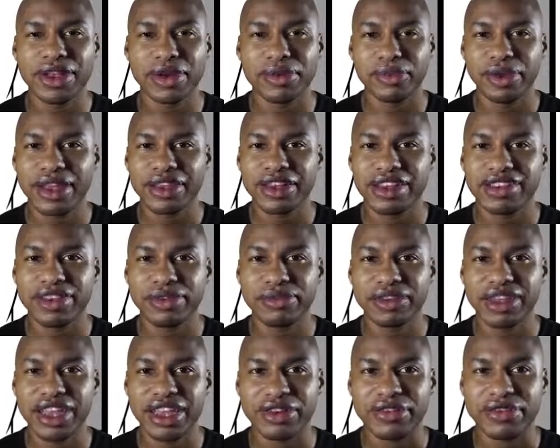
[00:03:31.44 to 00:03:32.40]
We thus
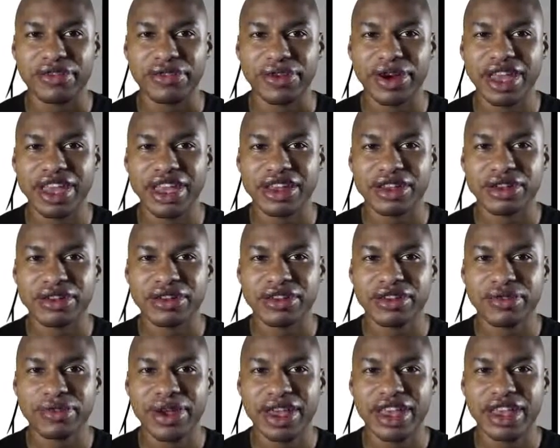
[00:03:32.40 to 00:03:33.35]
obtain 3,
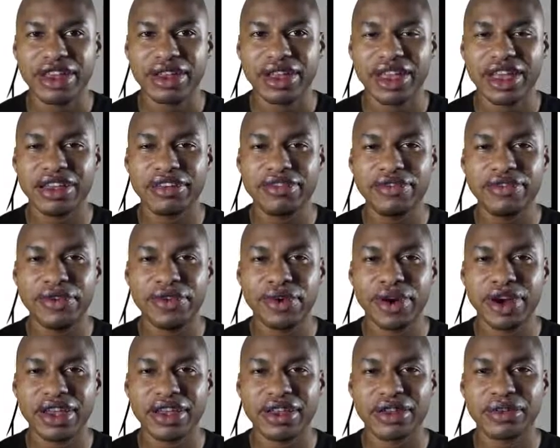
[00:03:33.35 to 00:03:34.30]
3, and
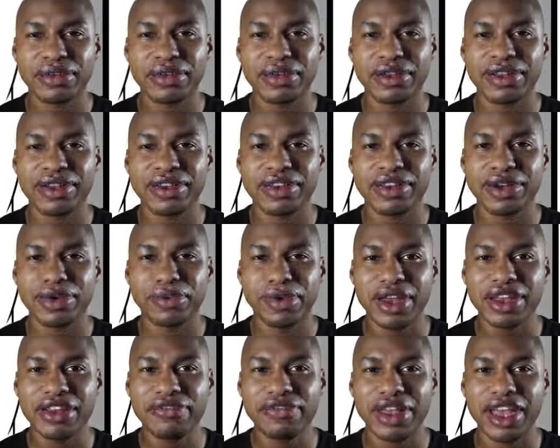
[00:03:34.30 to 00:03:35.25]
4.
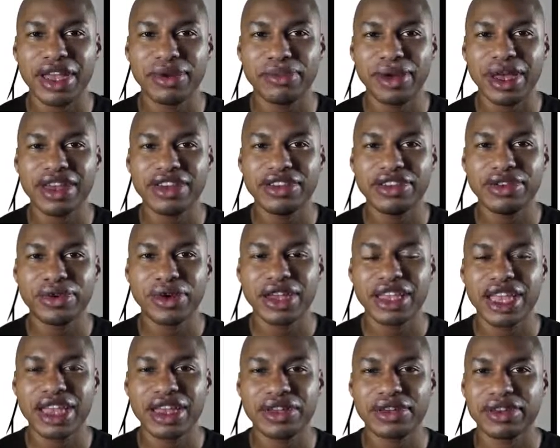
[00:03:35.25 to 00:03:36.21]
We divide by 2
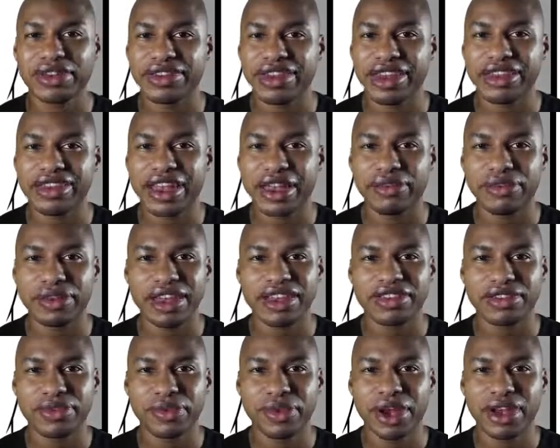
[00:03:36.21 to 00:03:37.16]
again since at
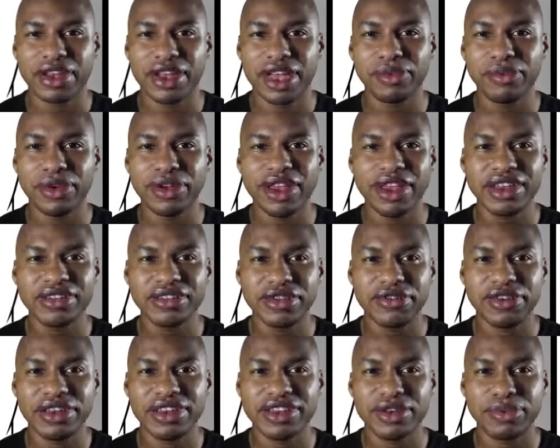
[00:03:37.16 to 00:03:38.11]
least one number is
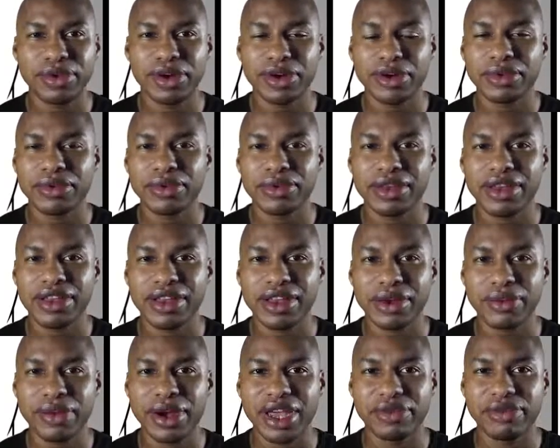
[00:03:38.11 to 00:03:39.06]
divisible.
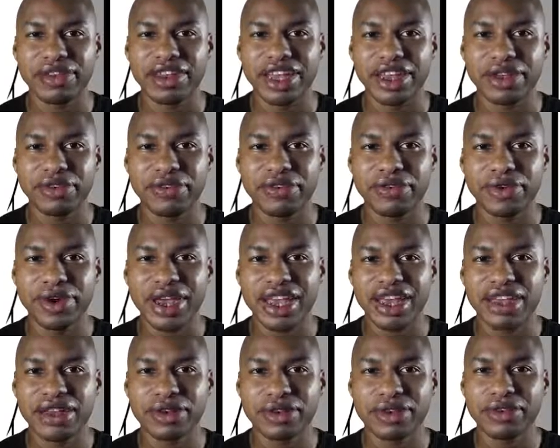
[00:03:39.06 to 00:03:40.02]
We obtain
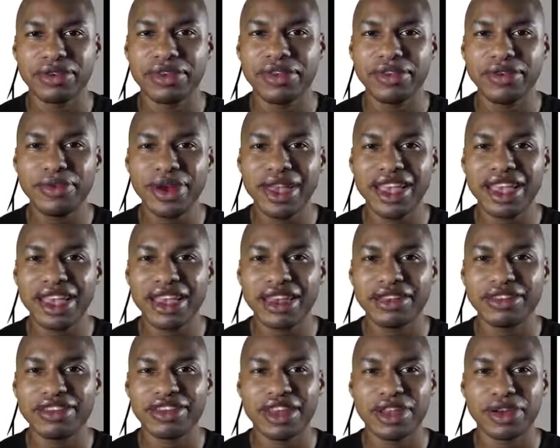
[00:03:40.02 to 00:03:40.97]
3, 3,
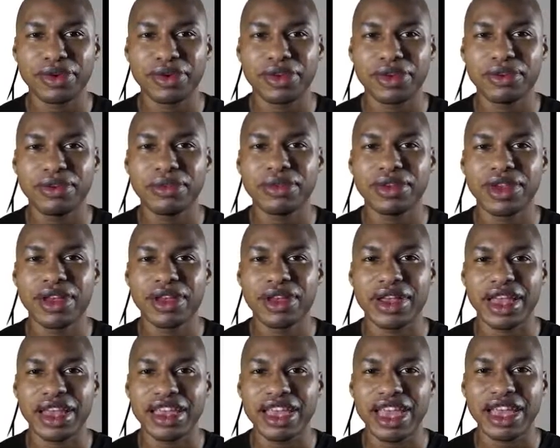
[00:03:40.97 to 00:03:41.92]
and 2.
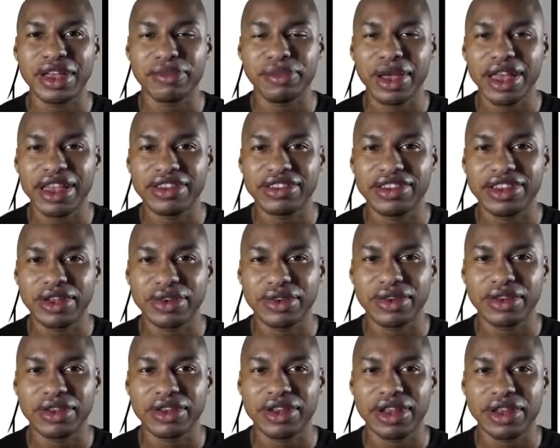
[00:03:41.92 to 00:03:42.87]
Again by
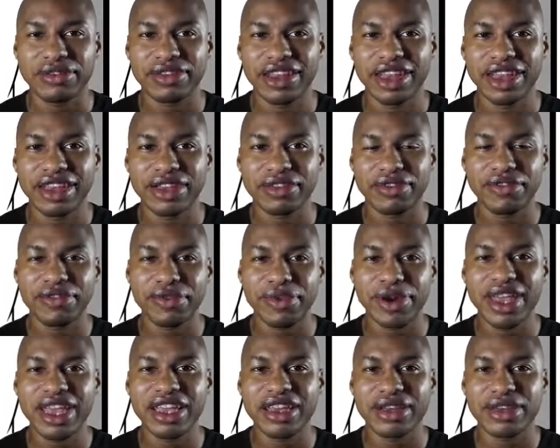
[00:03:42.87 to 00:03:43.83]
2, obtaining
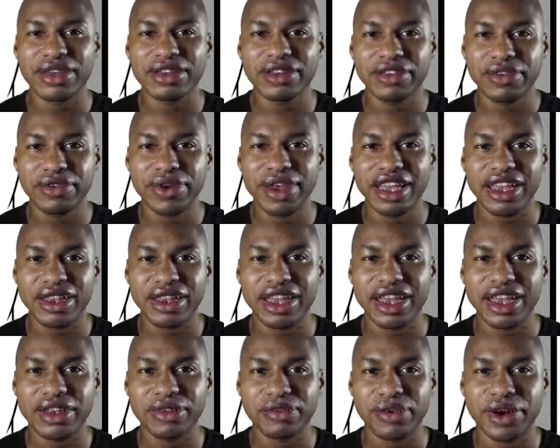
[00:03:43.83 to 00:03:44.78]
3, 3,
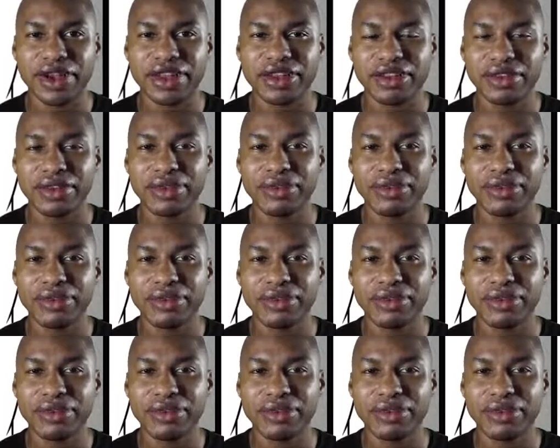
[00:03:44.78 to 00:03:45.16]
and 1.